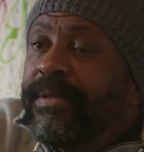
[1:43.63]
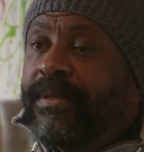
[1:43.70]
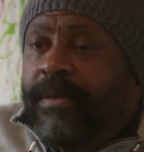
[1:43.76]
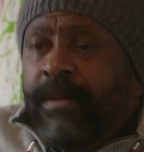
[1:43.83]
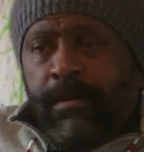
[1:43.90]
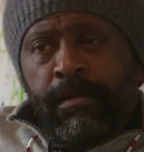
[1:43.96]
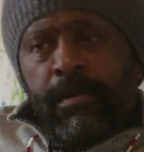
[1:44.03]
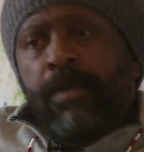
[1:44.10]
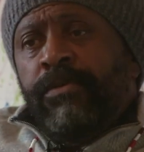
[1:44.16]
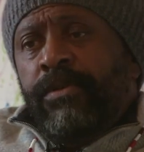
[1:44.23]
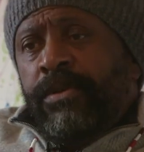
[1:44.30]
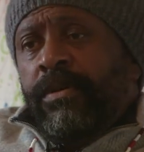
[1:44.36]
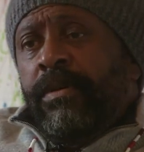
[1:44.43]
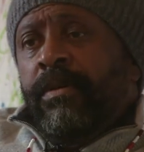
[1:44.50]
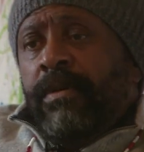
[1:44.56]
She goes, Oh,
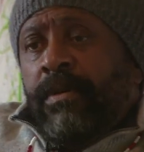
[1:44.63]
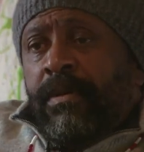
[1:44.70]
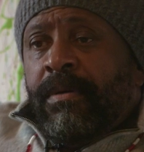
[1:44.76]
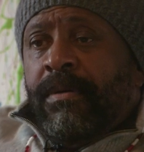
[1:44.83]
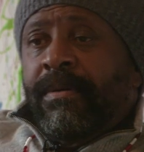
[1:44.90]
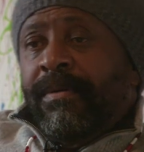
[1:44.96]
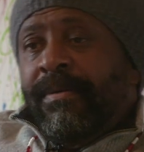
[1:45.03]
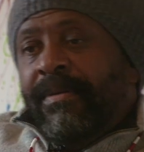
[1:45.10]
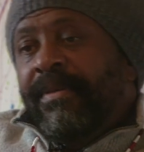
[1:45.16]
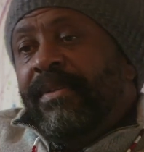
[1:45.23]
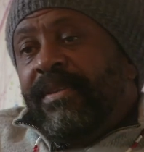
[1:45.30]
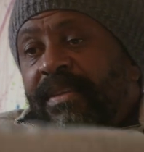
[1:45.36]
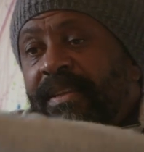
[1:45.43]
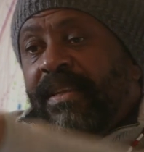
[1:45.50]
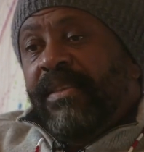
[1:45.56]
sure.
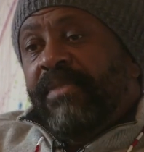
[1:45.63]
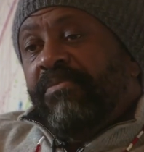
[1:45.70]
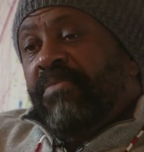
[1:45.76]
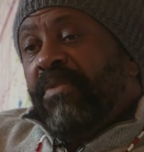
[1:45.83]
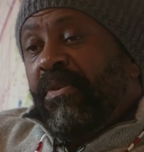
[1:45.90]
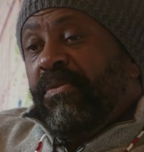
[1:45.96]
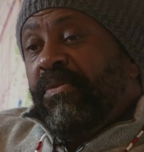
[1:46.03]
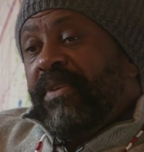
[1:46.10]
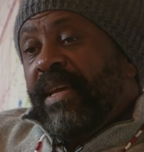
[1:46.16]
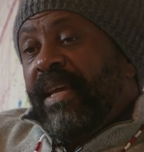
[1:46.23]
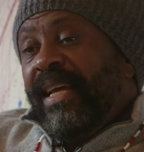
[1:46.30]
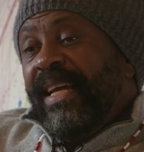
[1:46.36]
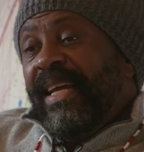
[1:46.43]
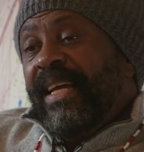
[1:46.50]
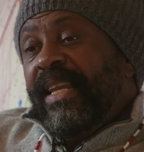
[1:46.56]
She throws her
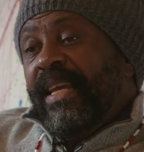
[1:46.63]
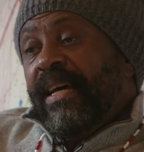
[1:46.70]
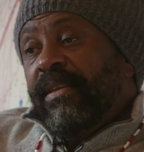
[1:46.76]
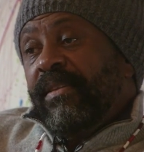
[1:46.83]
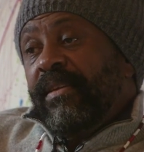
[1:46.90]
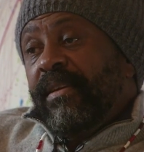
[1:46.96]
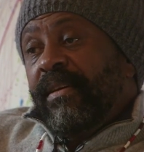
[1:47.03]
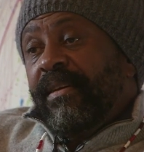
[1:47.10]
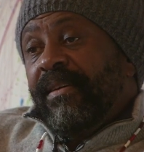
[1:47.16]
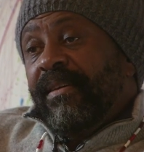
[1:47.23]
hand out there.